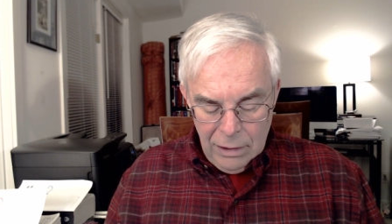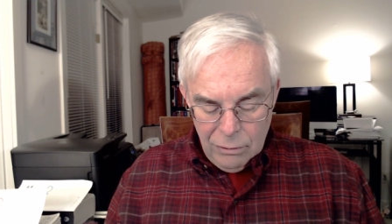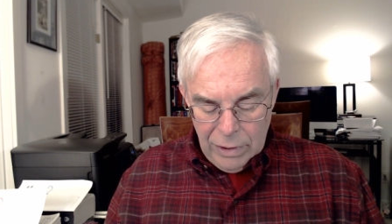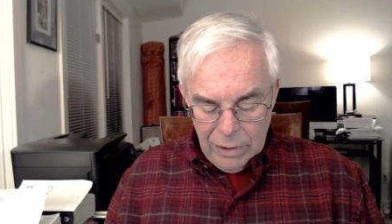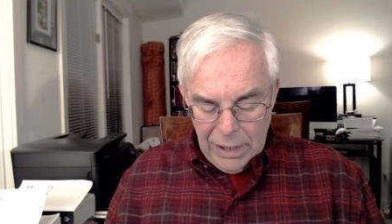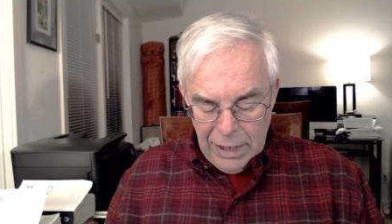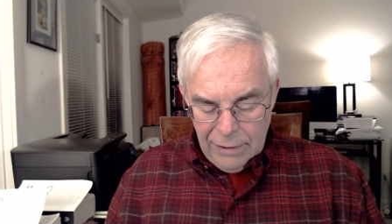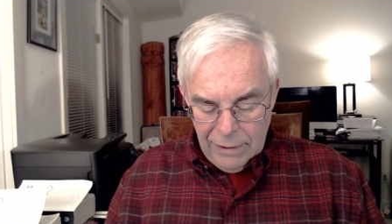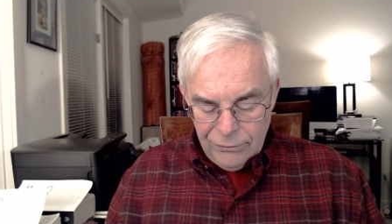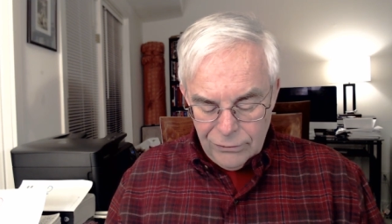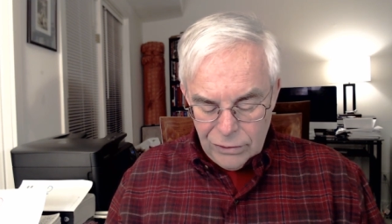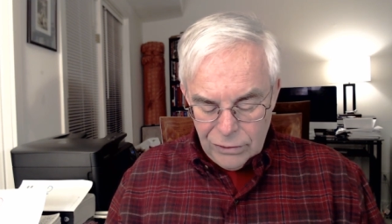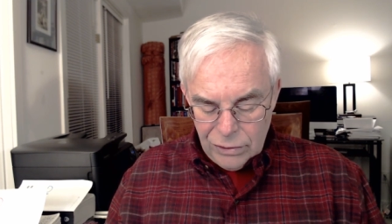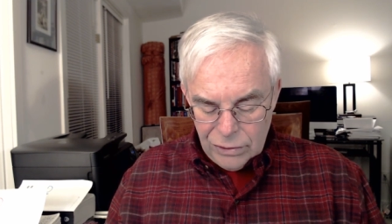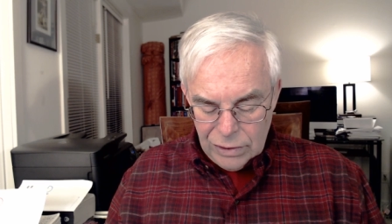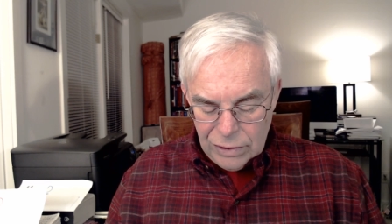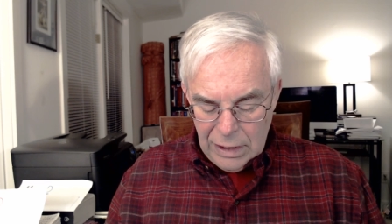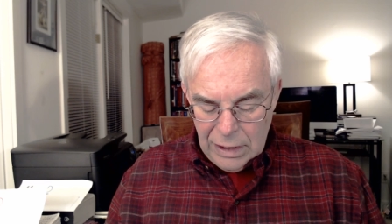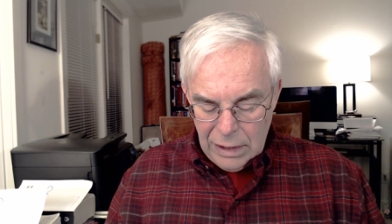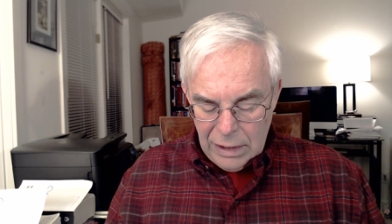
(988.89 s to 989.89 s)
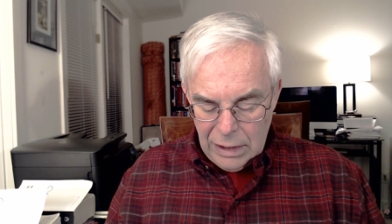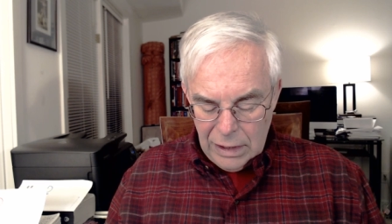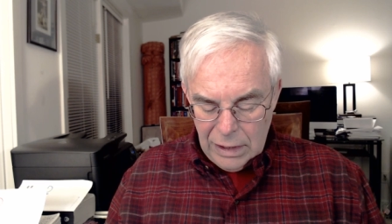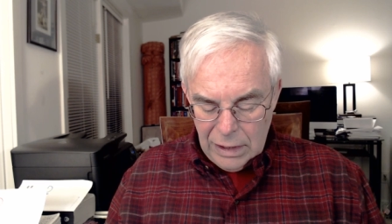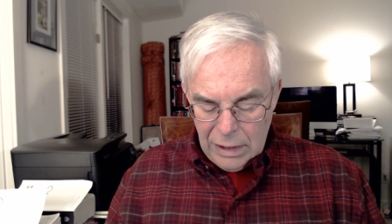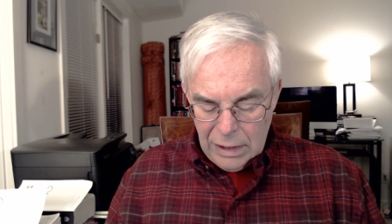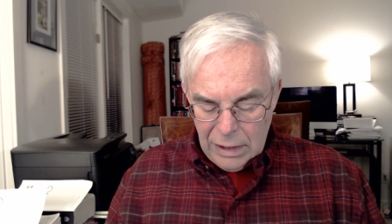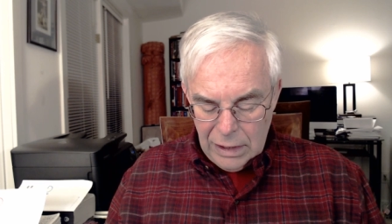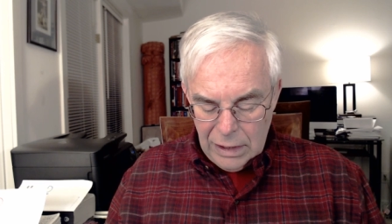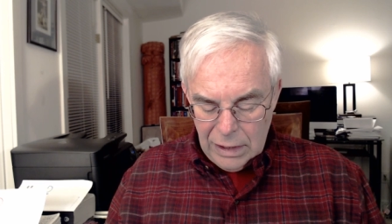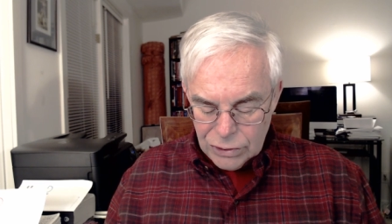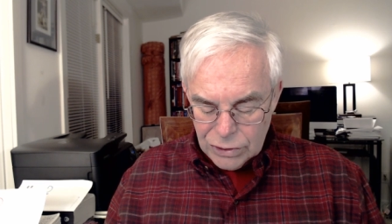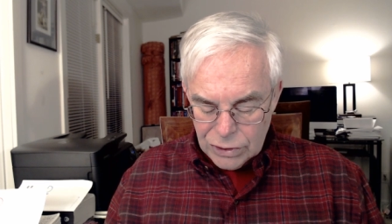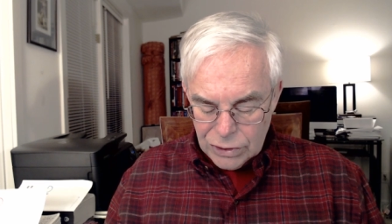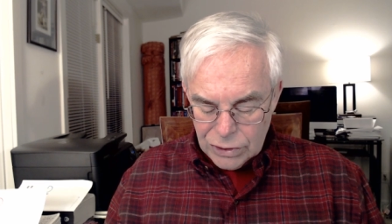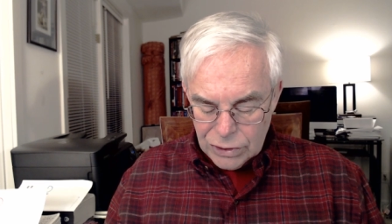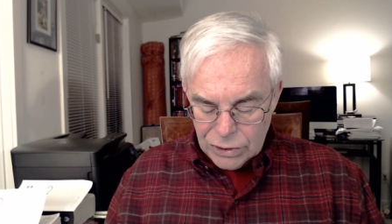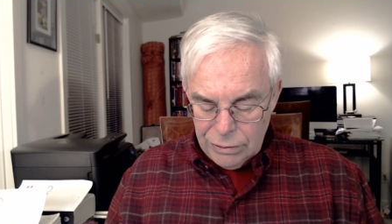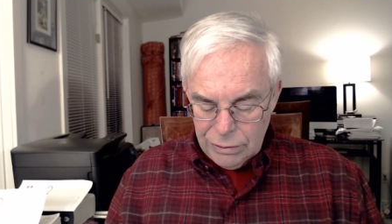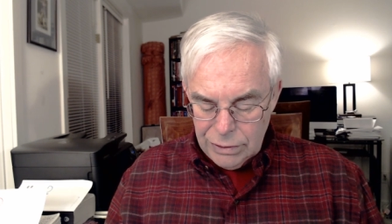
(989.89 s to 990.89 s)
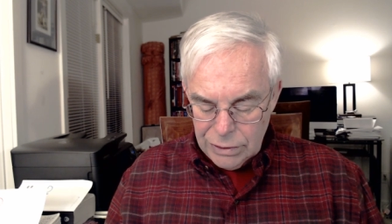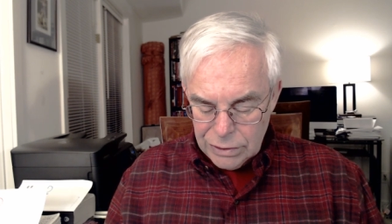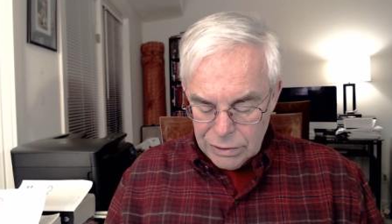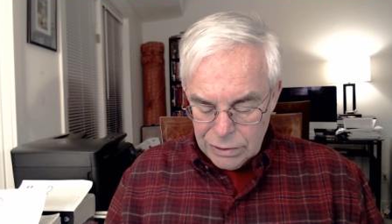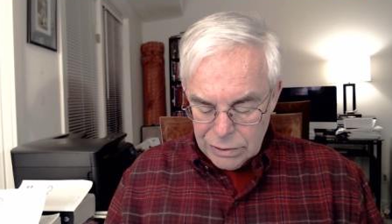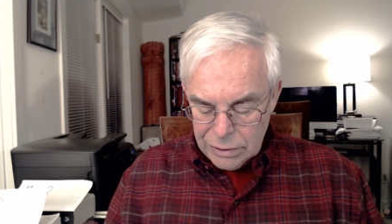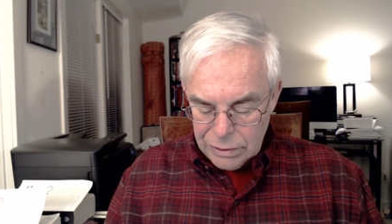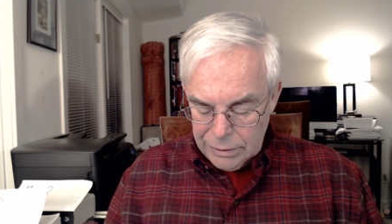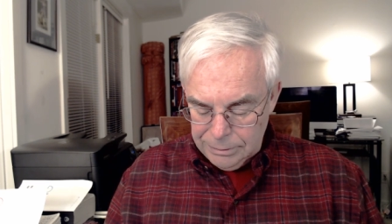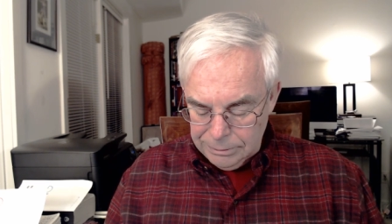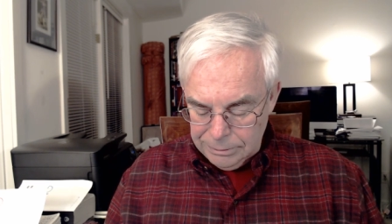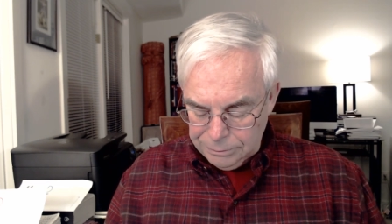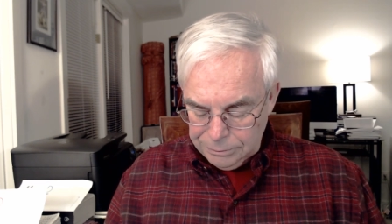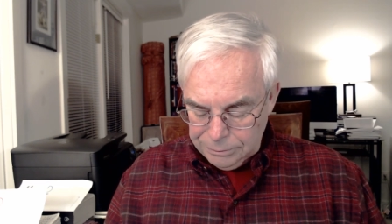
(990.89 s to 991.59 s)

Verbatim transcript: we have to take images seriously.